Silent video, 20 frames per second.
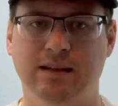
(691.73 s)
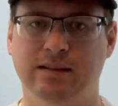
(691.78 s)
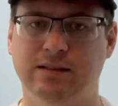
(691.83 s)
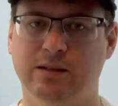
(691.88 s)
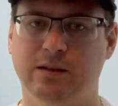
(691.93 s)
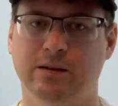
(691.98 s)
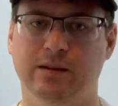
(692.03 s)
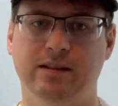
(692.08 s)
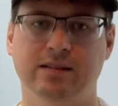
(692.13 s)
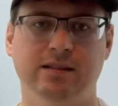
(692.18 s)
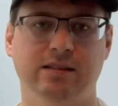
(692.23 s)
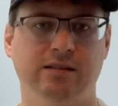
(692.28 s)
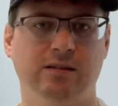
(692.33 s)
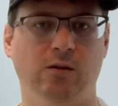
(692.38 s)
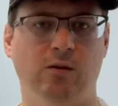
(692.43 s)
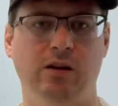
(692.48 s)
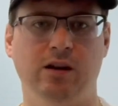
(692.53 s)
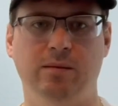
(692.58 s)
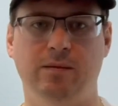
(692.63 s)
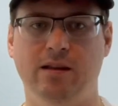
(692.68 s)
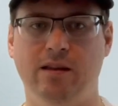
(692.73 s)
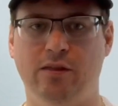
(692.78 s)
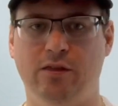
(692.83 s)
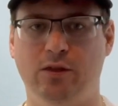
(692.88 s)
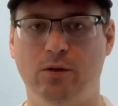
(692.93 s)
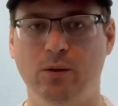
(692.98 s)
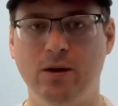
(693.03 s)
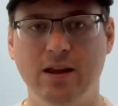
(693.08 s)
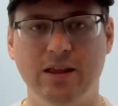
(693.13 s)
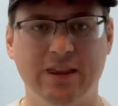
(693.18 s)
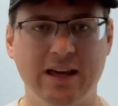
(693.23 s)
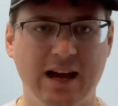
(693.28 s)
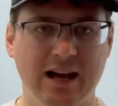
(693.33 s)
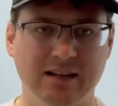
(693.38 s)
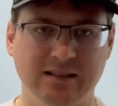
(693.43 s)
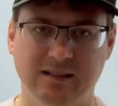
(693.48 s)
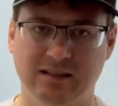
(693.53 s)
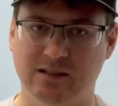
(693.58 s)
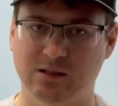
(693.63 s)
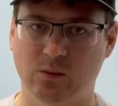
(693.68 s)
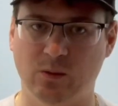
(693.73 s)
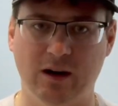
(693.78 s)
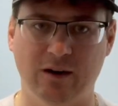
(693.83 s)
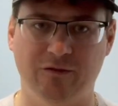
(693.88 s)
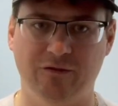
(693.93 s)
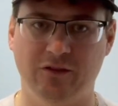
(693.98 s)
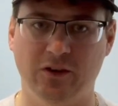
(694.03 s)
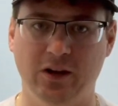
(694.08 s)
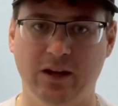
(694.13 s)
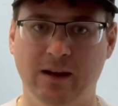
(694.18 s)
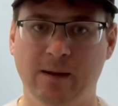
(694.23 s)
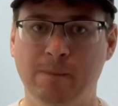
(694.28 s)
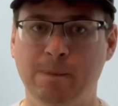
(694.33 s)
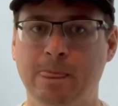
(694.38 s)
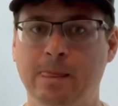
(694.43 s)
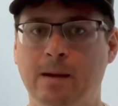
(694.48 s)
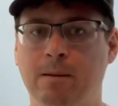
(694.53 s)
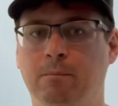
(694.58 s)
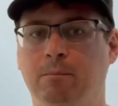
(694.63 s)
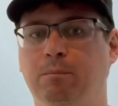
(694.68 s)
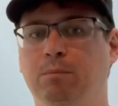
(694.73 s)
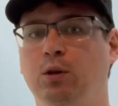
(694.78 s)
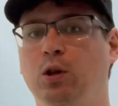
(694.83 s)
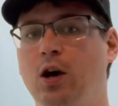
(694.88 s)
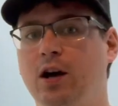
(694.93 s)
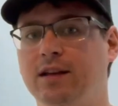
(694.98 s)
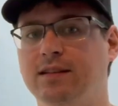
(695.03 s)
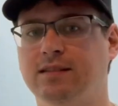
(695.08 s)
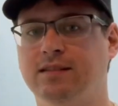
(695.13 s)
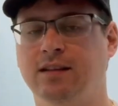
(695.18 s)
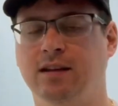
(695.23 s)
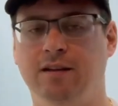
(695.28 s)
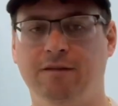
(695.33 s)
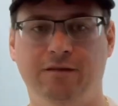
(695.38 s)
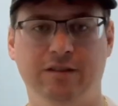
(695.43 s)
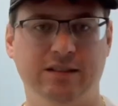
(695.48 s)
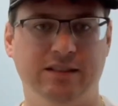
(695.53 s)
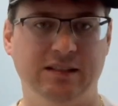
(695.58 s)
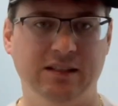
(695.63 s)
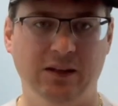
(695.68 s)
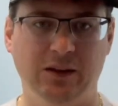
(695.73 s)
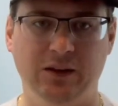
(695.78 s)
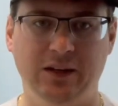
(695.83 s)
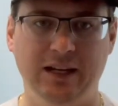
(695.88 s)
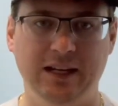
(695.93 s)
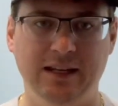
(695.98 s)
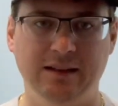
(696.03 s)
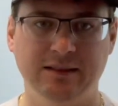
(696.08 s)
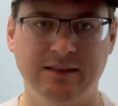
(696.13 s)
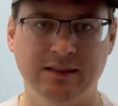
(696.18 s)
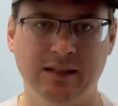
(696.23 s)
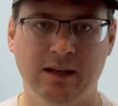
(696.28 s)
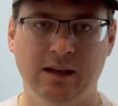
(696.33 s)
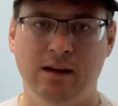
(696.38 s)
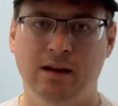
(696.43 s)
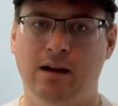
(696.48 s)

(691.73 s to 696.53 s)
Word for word: So this is going to be 3,000 square foot plus facilities.